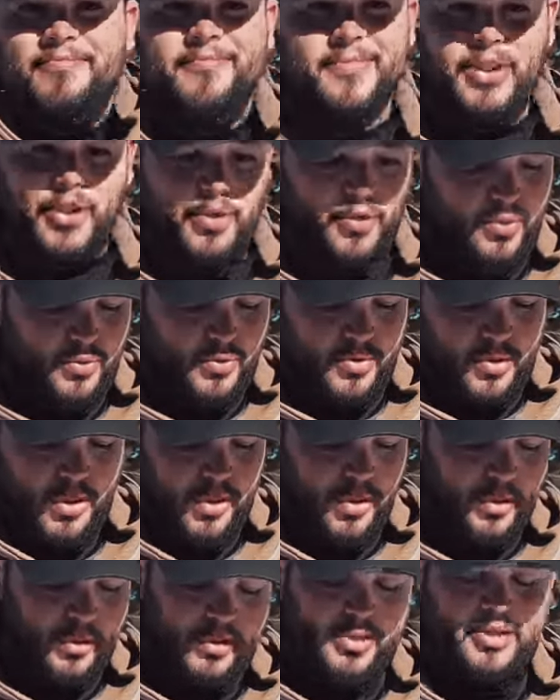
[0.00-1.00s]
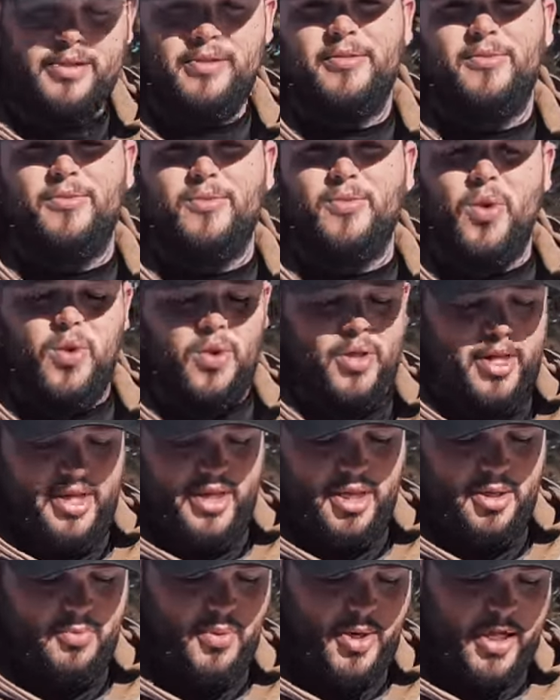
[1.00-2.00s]
you couldn't roll it and
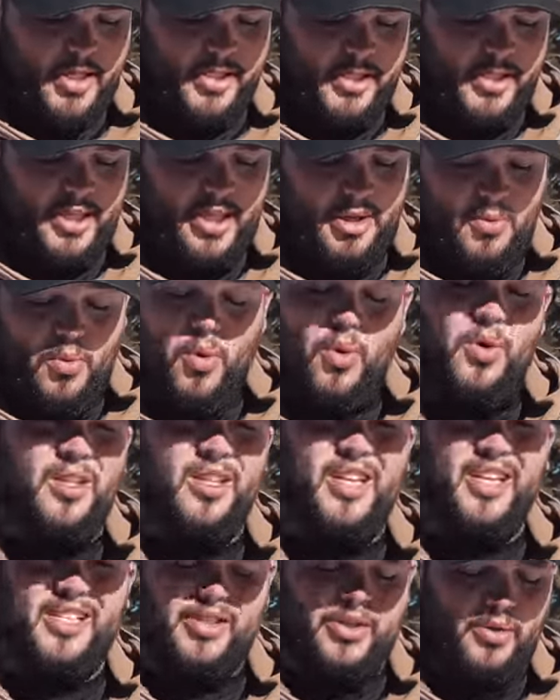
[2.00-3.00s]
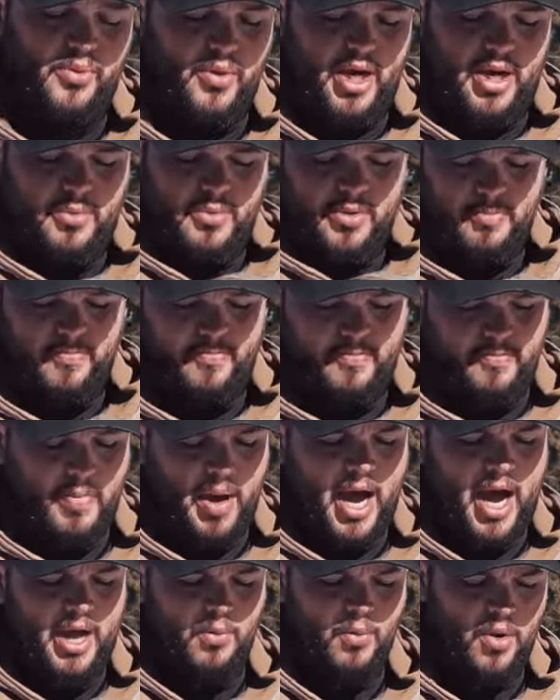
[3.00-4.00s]
compress it anymore unless you were able to
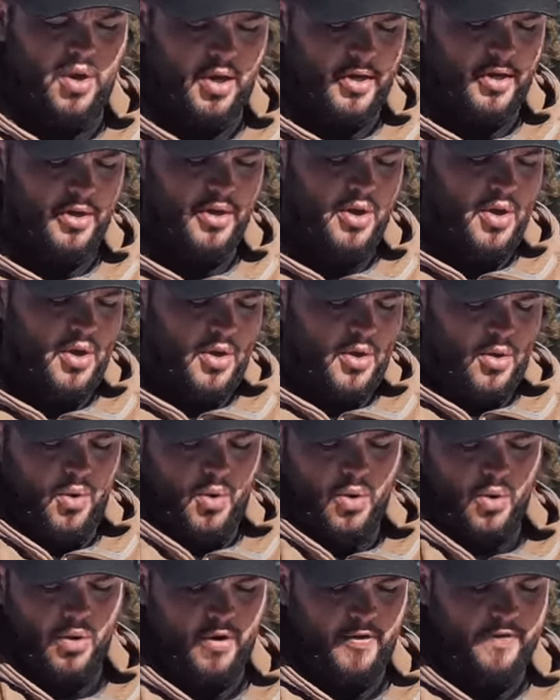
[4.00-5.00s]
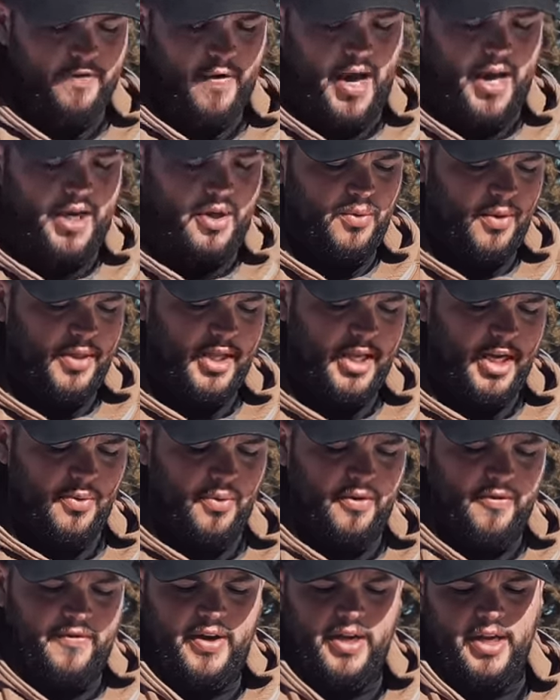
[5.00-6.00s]
buy one or find one that it
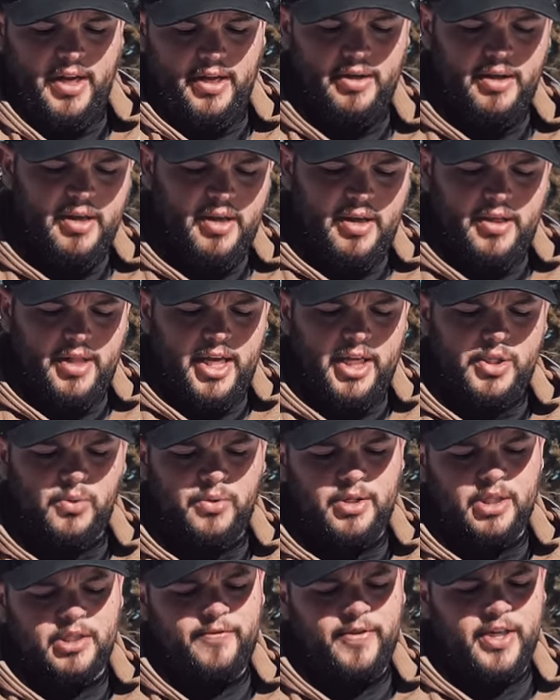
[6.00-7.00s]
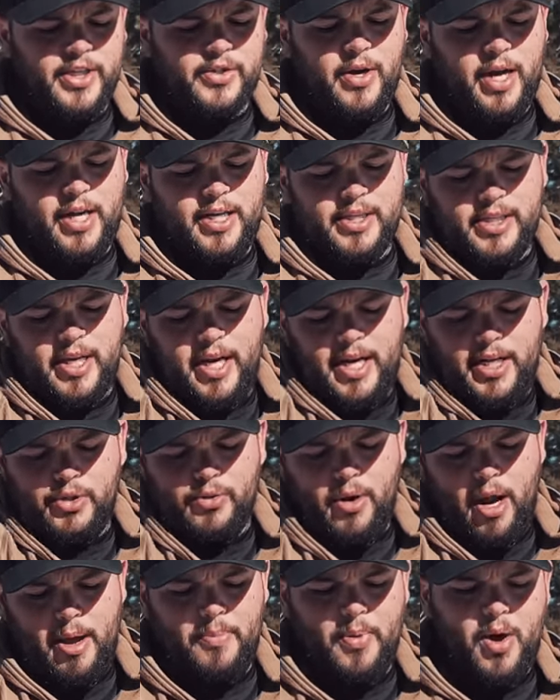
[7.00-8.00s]
would fit in. This one just fits right inside its
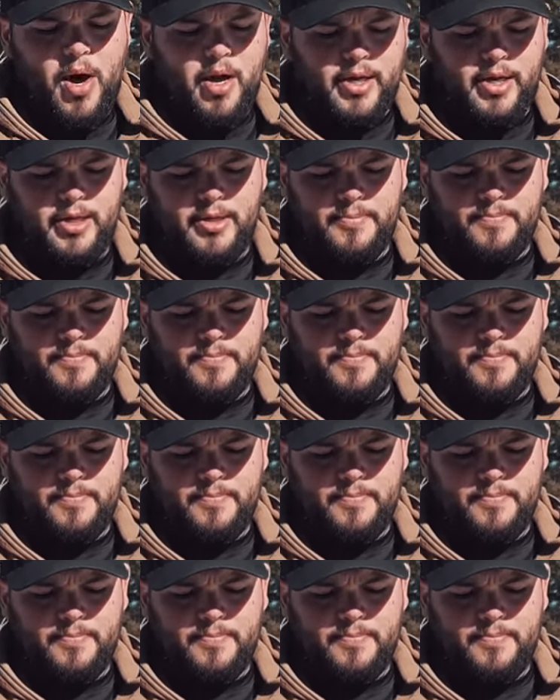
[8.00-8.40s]
right pocket.